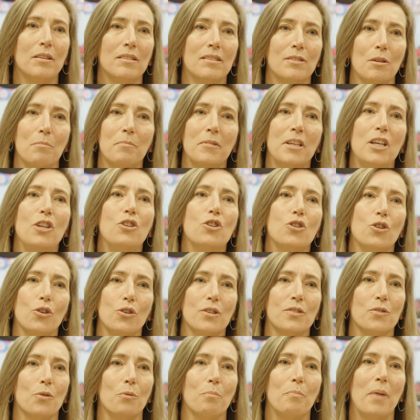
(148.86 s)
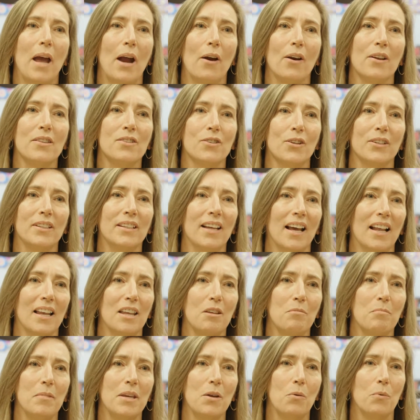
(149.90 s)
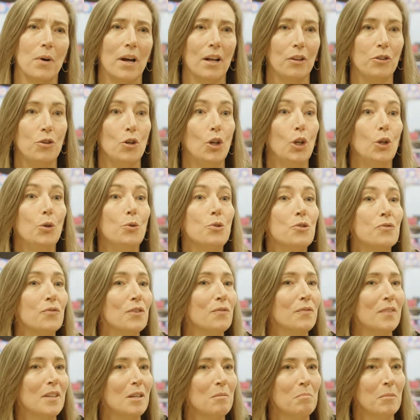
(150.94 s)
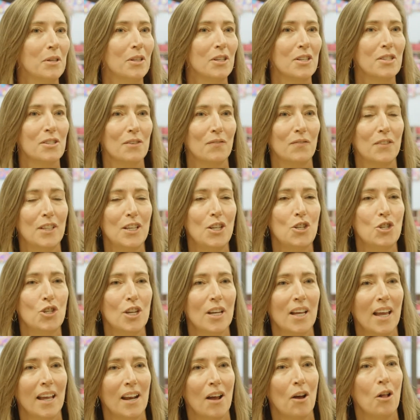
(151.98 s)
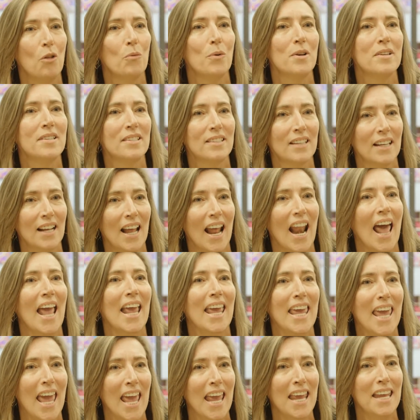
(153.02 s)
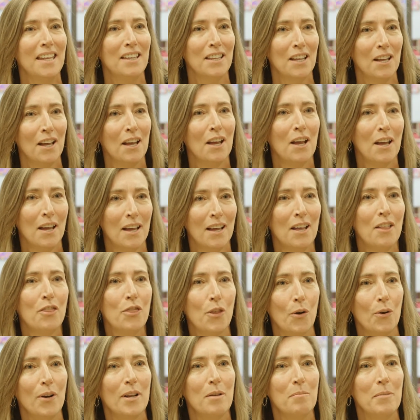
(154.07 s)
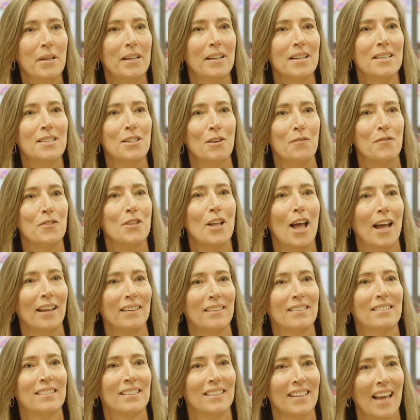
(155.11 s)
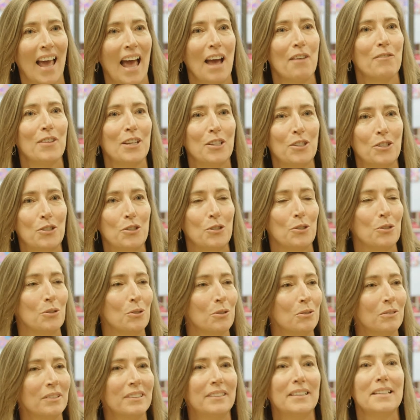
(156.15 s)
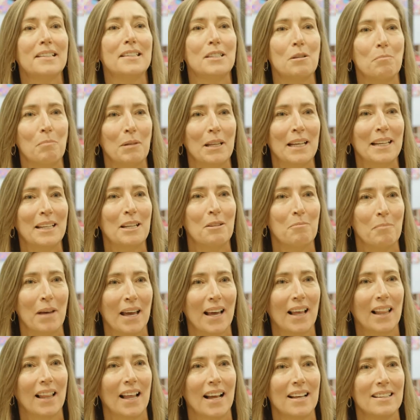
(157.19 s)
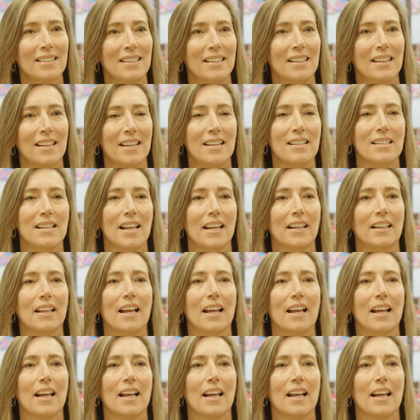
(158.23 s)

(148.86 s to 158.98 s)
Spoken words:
Some teachers or parents are telling me, well, you lose 15 minutes of teaching, and I always say that I gain 30 minutes of not having to discipline in my class and things like